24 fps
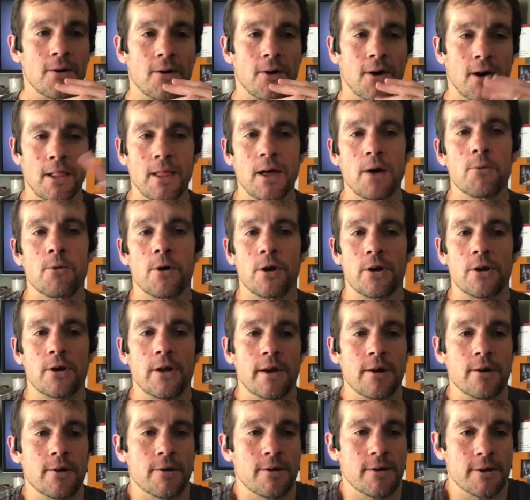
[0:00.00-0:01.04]
all I wanted
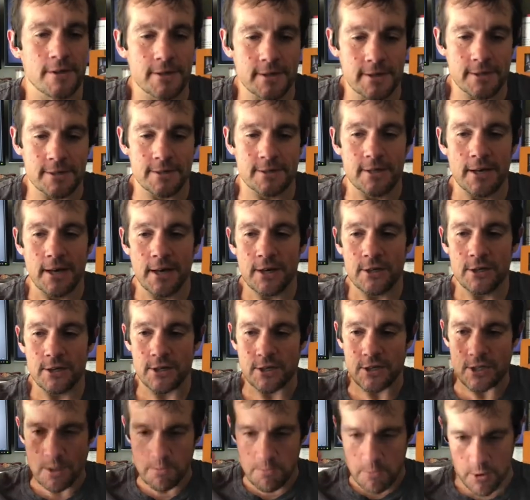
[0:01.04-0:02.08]
here is
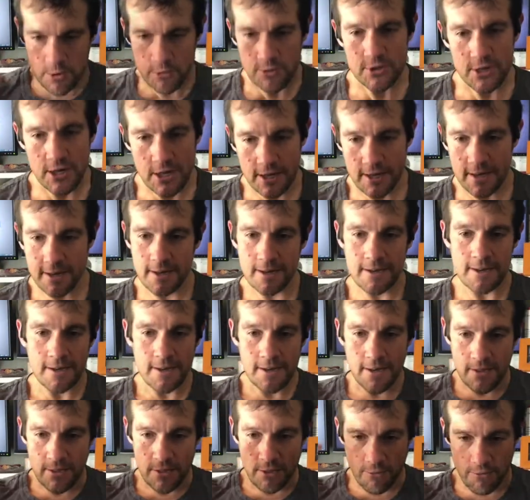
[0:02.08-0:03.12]
just the music,
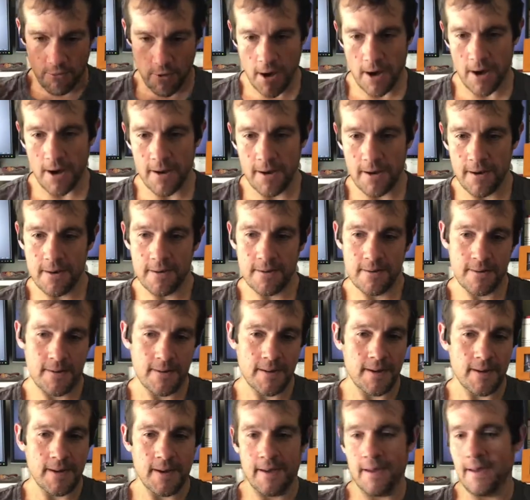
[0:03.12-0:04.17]
the run,
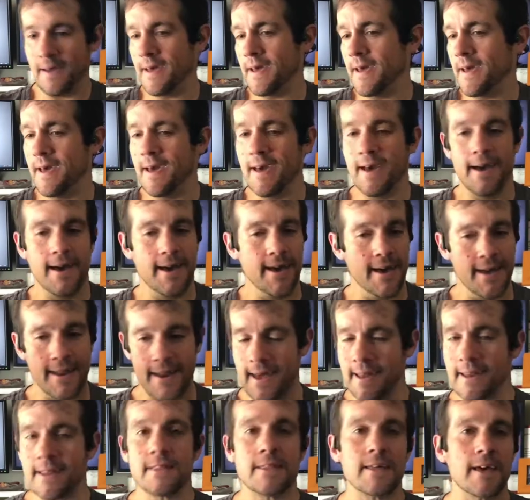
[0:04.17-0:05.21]
and
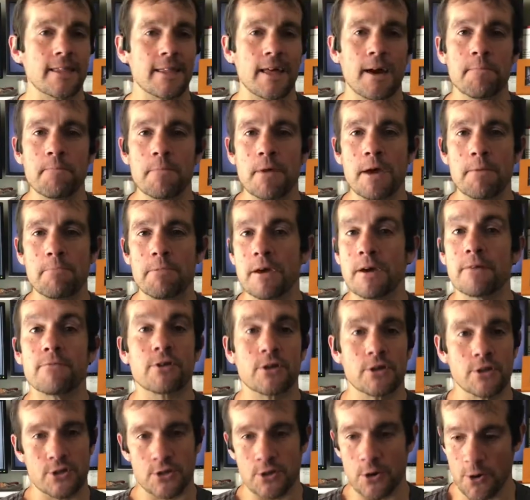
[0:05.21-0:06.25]
anything that may be of
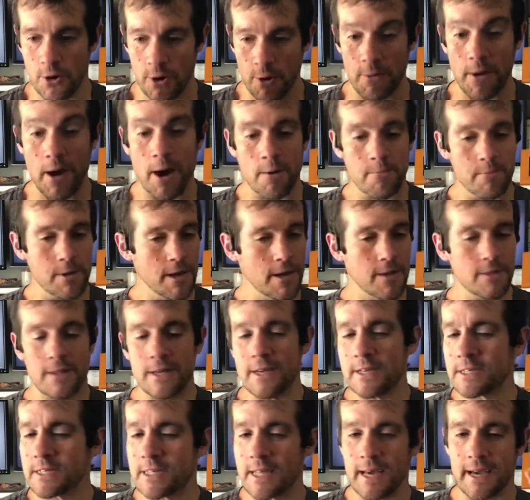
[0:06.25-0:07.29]
concern around me. And
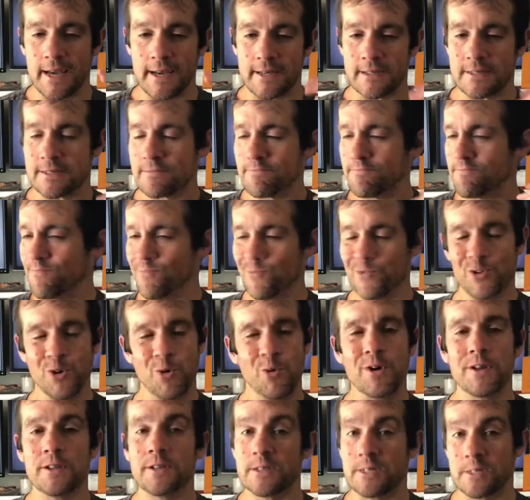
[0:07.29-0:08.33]
these things
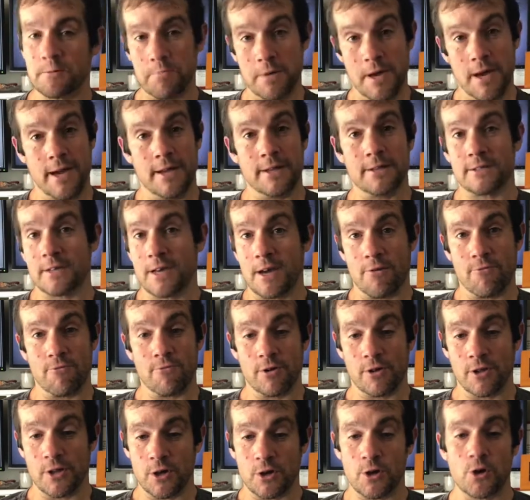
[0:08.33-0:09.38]
do it in spades. I
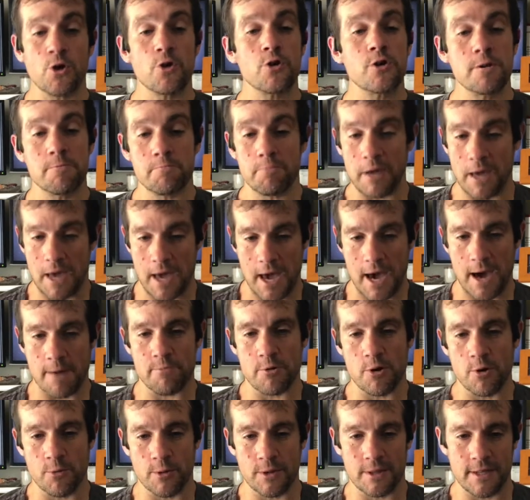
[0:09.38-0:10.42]
really couldn't be
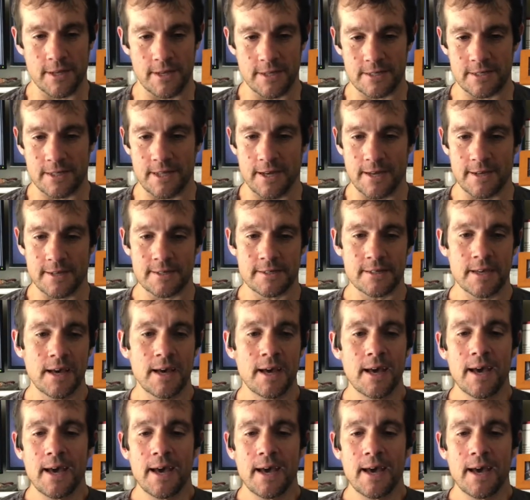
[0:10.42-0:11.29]
happier with these things.